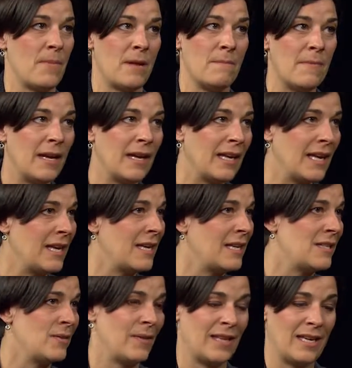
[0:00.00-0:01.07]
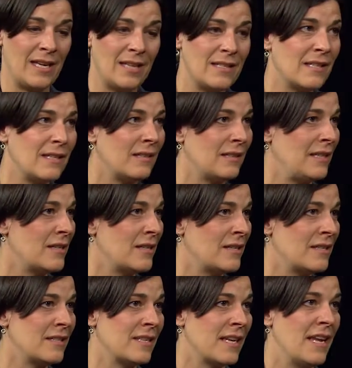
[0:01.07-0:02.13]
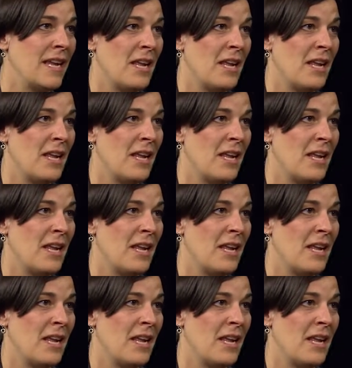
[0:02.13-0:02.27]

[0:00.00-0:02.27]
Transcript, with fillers: among kids, with kids and leaders,